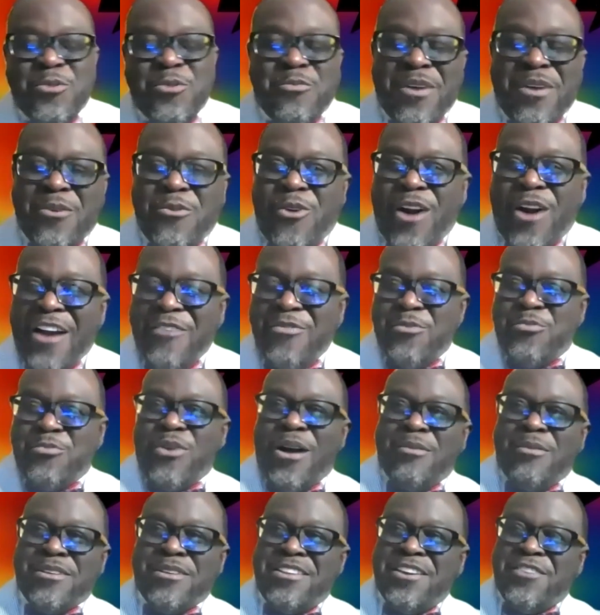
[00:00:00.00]
my wife would
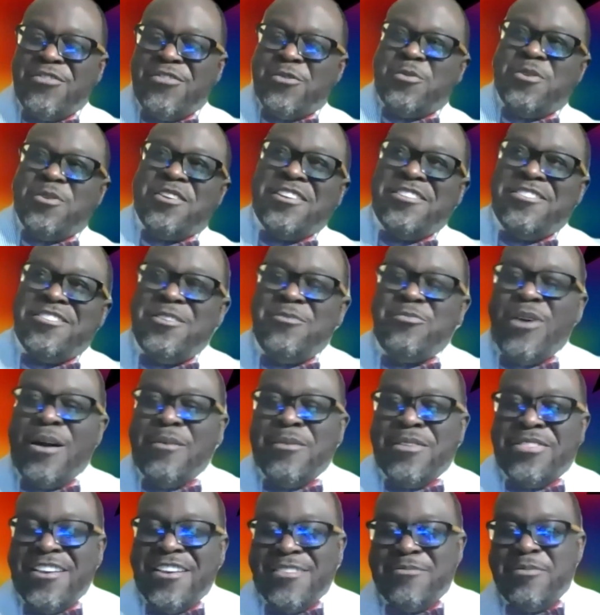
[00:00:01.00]
probably differ because she probably
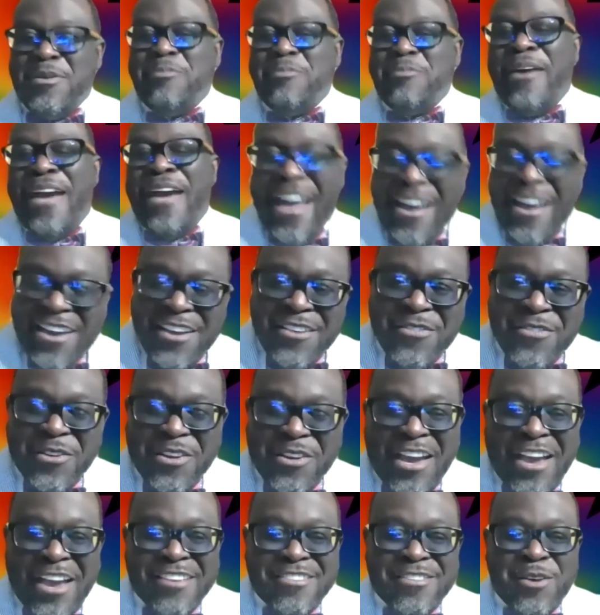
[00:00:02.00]
thinks me packing for
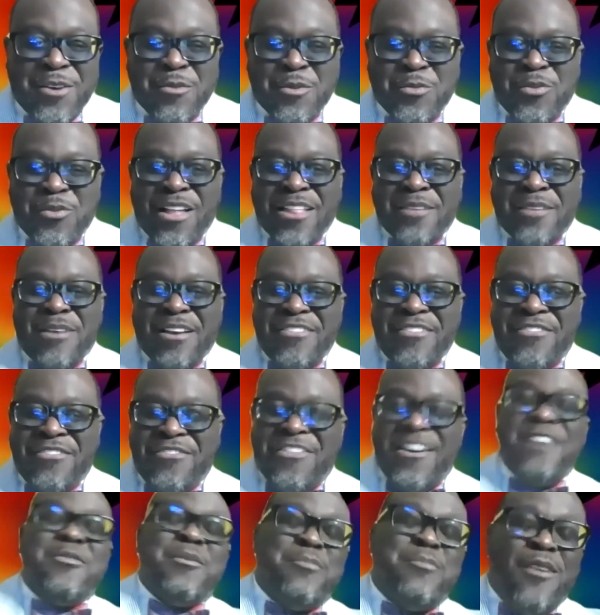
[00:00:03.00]
Kscope is probably my
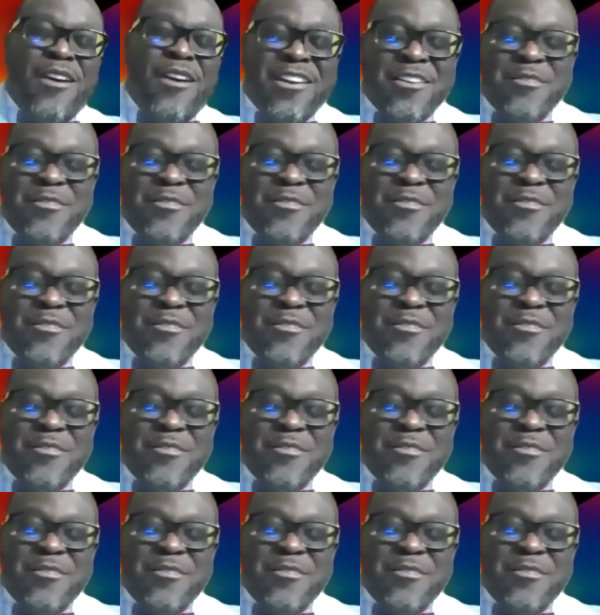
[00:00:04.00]
favorite part of